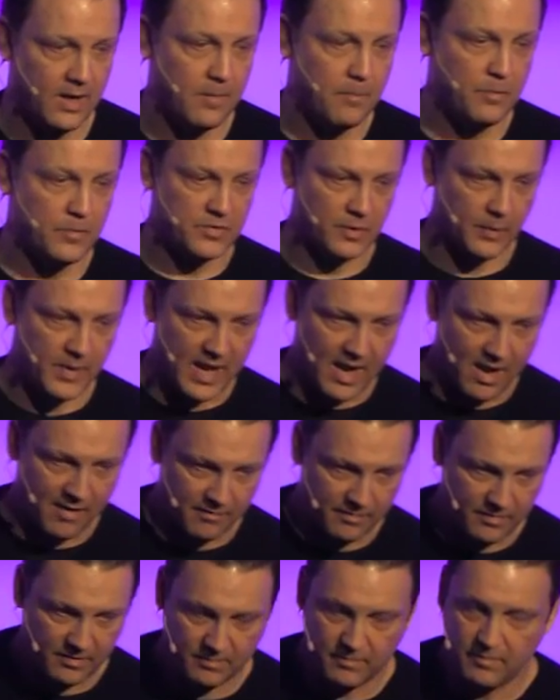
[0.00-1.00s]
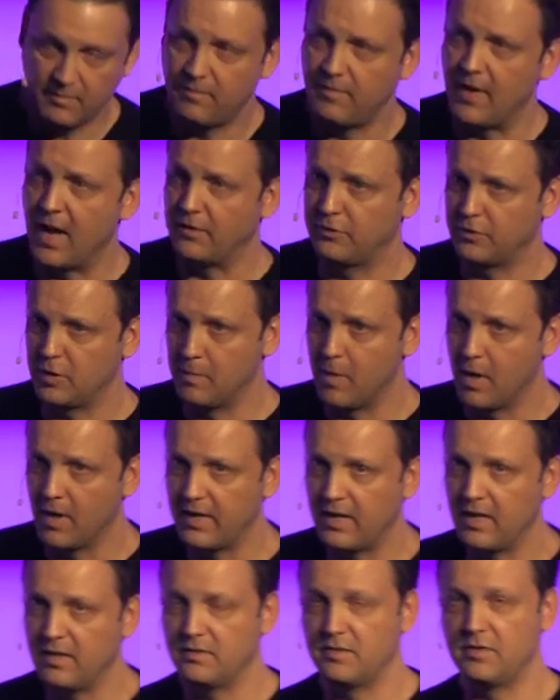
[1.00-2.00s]
So we have faster
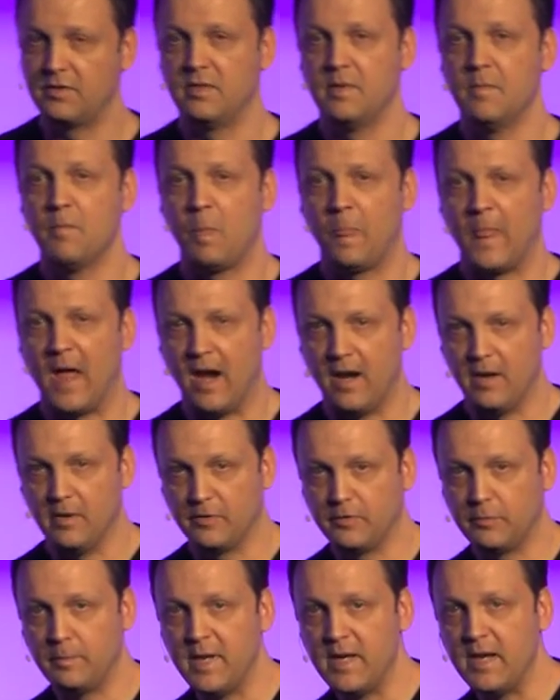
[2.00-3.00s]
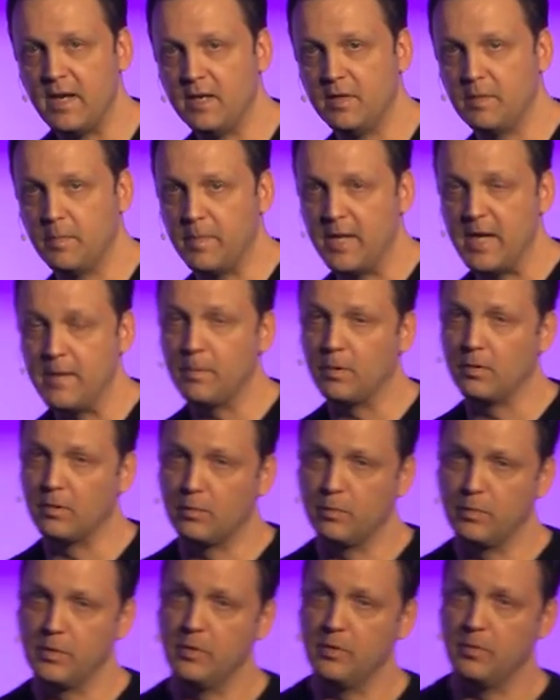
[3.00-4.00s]
markets, higher speed,
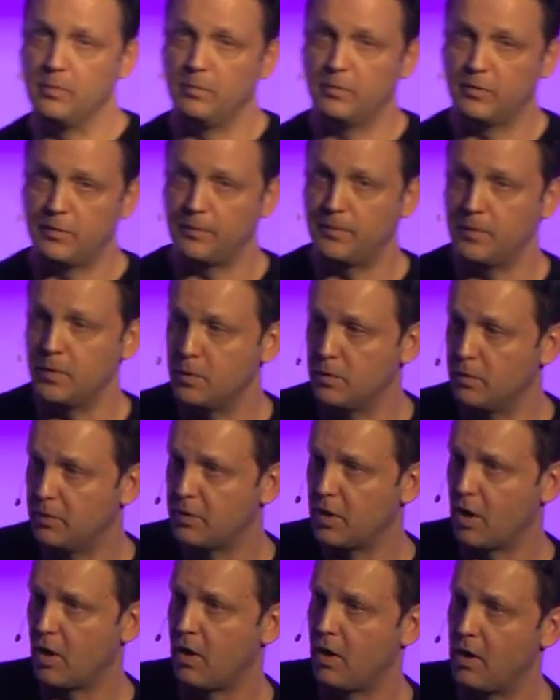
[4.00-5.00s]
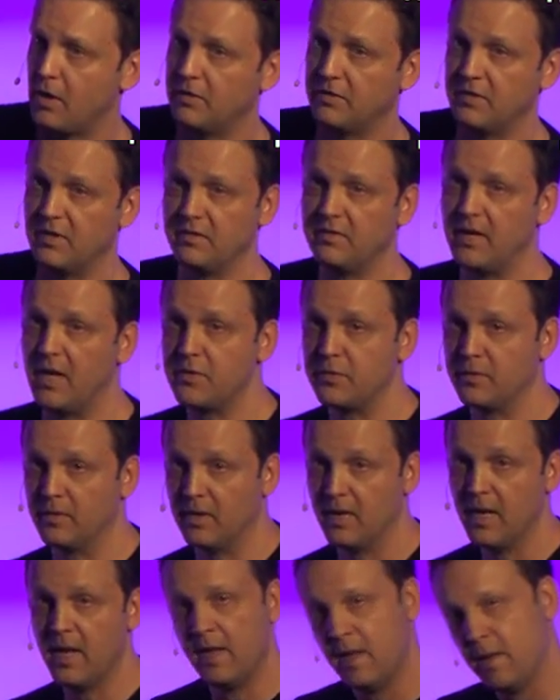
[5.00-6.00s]
people, rooms, food, cars, et
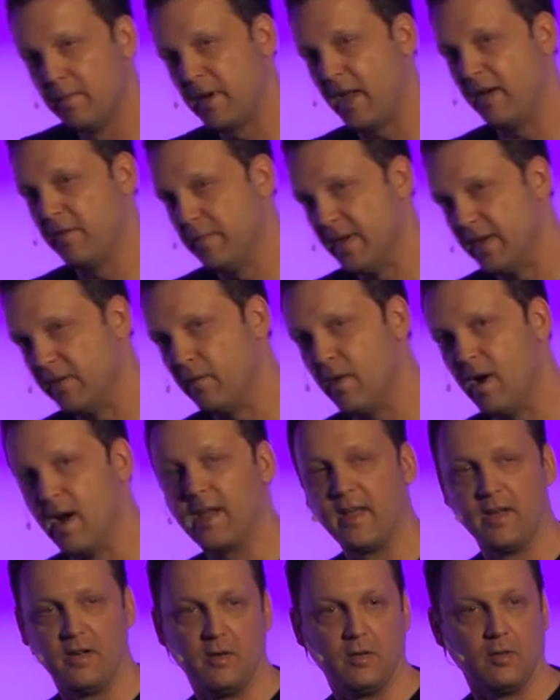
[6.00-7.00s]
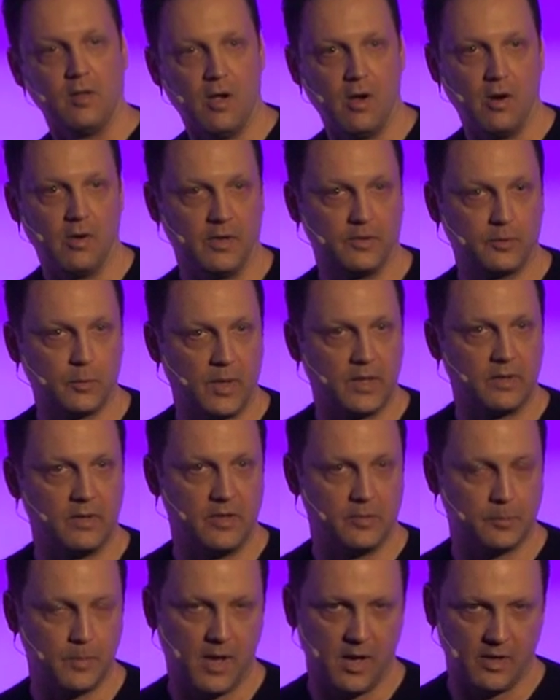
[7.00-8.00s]
cetera, kind of being rocketed along as quickly
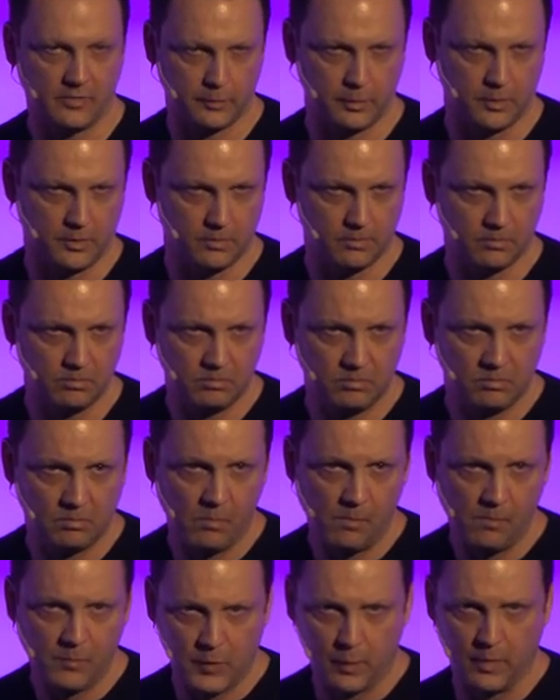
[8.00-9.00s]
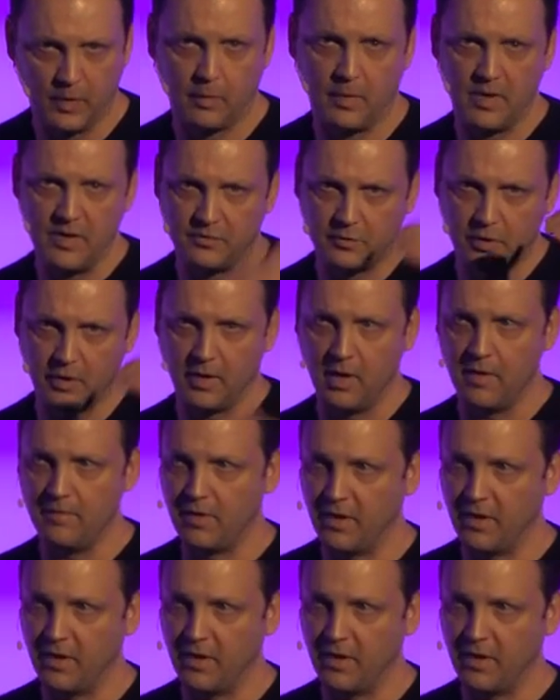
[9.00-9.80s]
as possible to increase turnover